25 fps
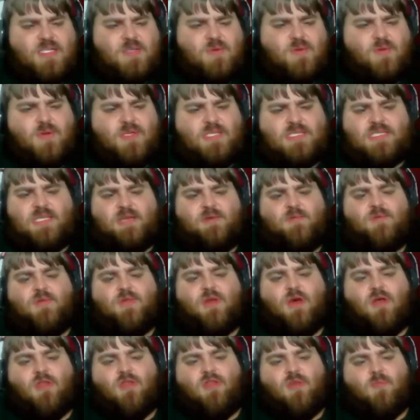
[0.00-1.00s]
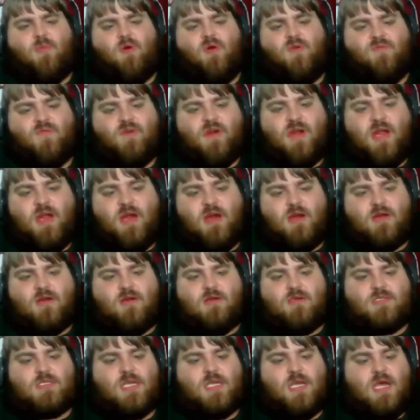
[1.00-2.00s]
that's what we see with all the Marvel
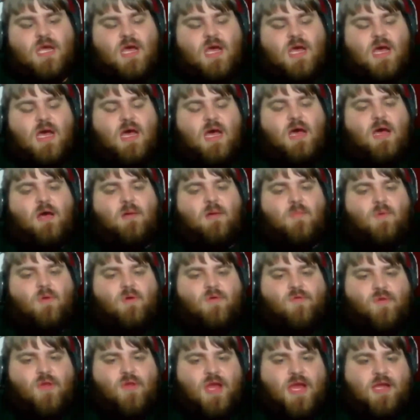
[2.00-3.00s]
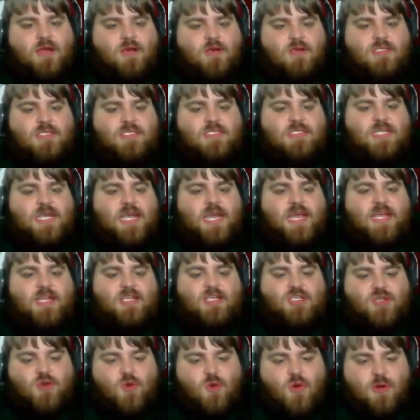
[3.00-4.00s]
characters, Marvel actors, is they
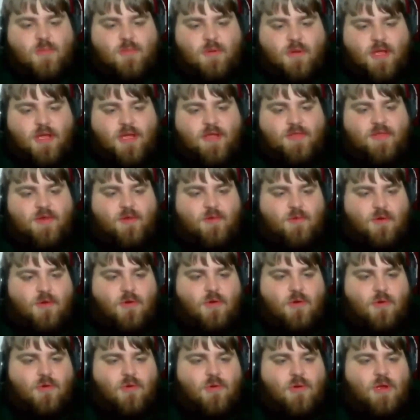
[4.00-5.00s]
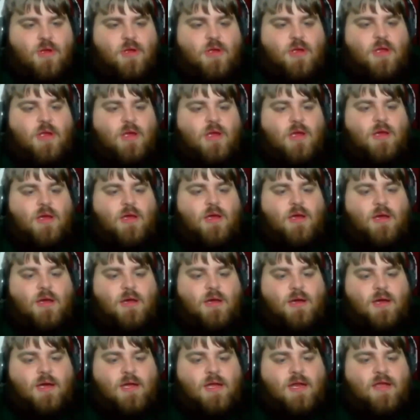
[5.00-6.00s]
enjoy playing their role.
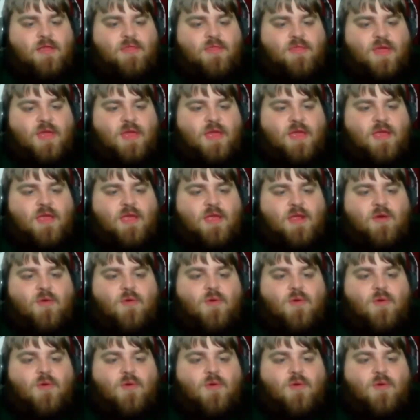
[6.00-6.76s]
And I think...